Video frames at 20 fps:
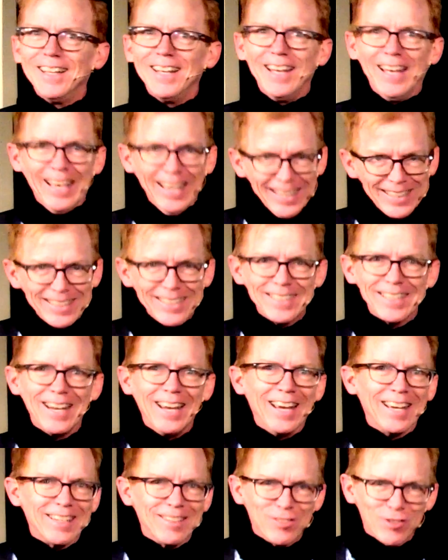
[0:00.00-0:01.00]
it's
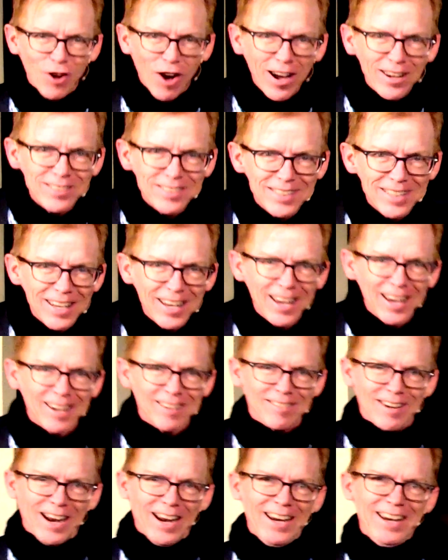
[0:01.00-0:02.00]
exhausting,
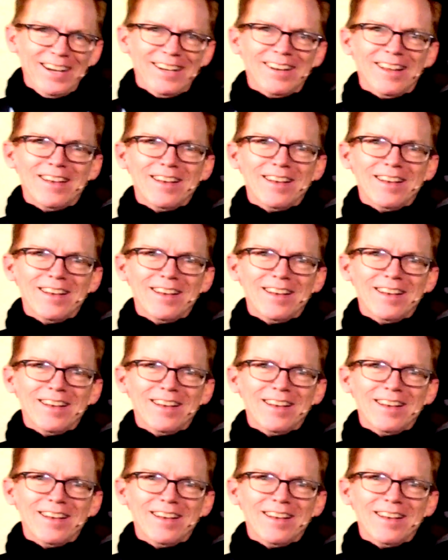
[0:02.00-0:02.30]
right?